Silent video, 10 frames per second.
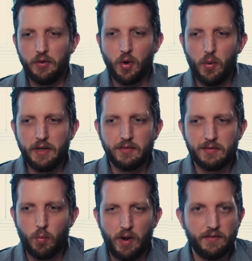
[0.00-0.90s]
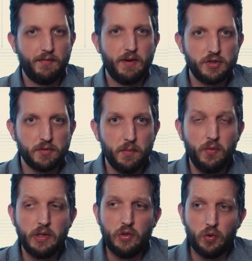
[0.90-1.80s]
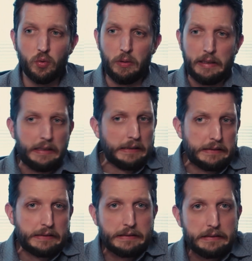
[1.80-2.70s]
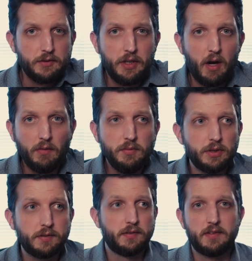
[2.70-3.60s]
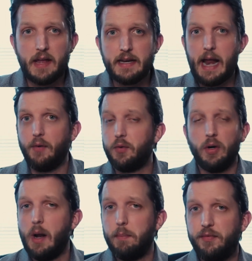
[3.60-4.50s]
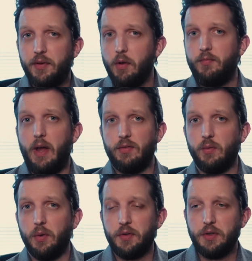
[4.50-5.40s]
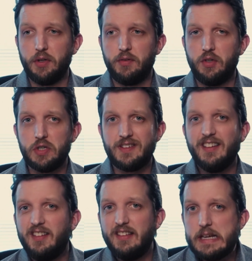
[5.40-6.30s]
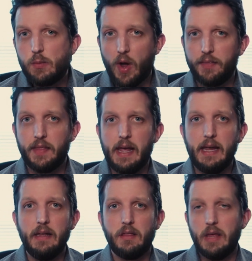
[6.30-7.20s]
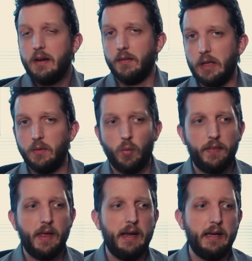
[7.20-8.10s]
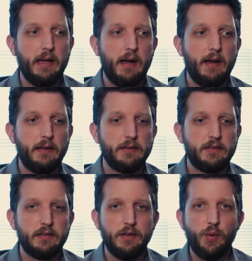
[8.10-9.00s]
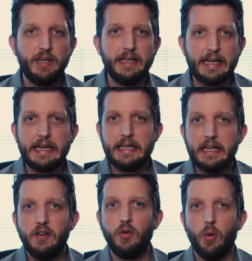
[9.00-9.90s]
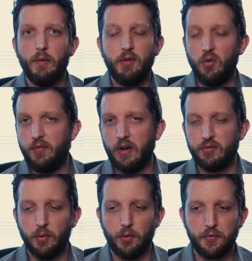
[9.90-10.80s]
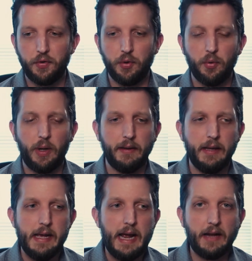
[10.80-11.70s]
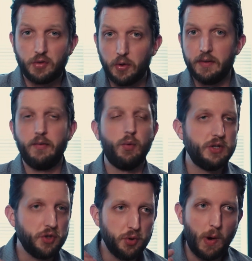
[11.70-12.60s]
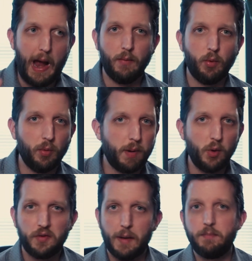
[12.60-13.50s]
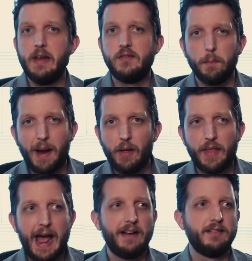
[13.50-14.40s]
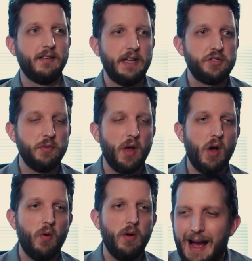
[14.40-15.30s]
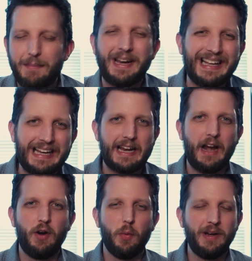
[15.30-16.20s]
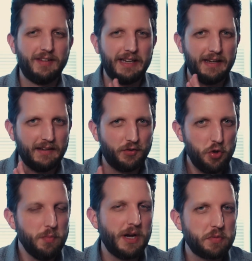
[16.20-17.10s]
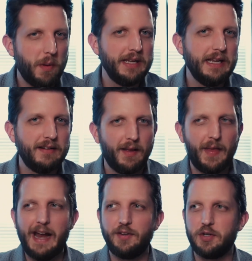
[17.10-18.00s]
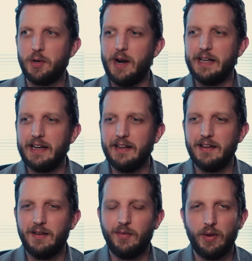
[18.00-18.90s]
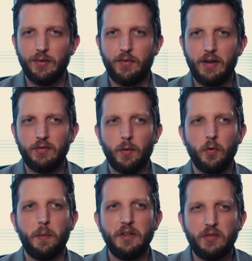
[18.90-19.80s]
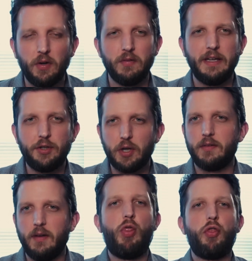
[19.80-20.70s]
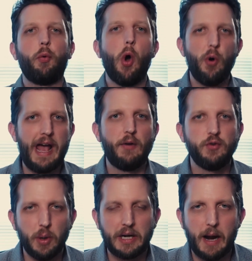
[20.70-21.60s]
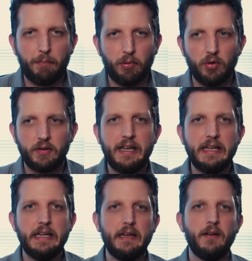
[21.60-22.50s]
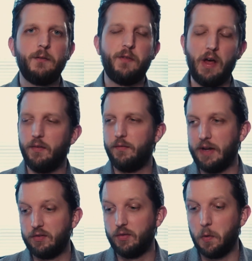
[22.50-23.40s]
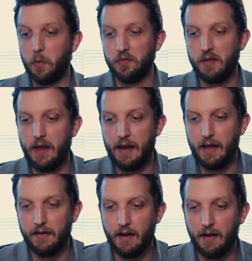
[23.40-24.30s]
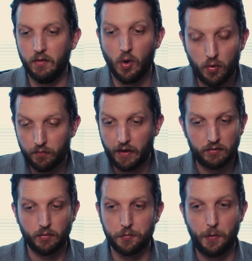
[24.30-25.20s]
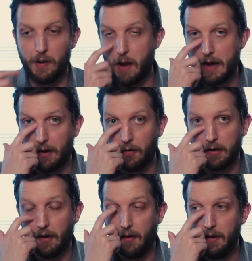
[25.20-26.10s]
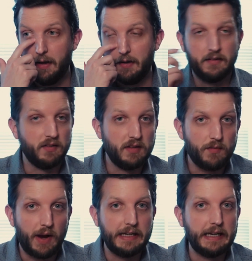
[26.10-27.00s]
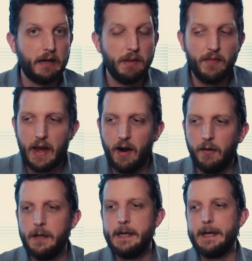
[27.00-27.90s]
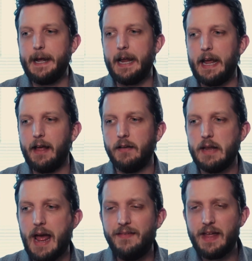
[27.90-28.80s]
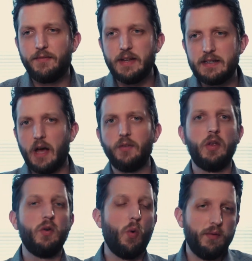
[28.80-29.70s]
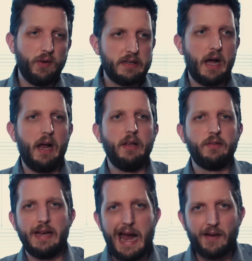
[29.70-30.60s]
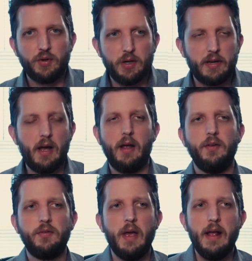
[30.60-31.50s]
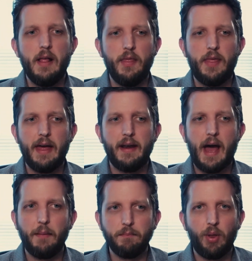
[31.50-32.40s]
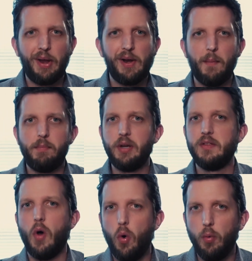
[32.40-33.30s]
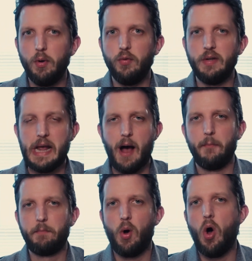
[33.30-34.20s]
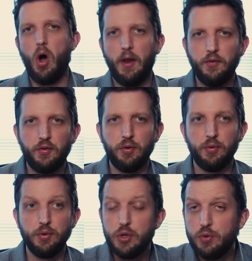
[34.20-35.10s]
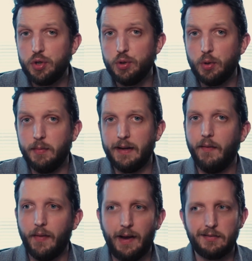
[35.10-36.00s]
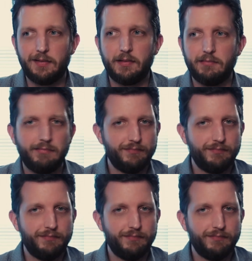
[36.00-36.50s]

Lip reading: was always, once I finished the movie, to, you know, just send it out to a couple of film festivals and just to see what they think of it, and what they to see if we can get it into a film festival too. And certainly if we do, I will post updates about that to let you know. I'm not going to get carried away sinking too much money into that to try to get it into film festivals, but certainly just throw it out to a couple key festivals and local festivals around my area to see if I can get them in there. And then if it doesn't, or if it does, and after it does, then I'm planning on putting the whole movie up onto YouTube, unless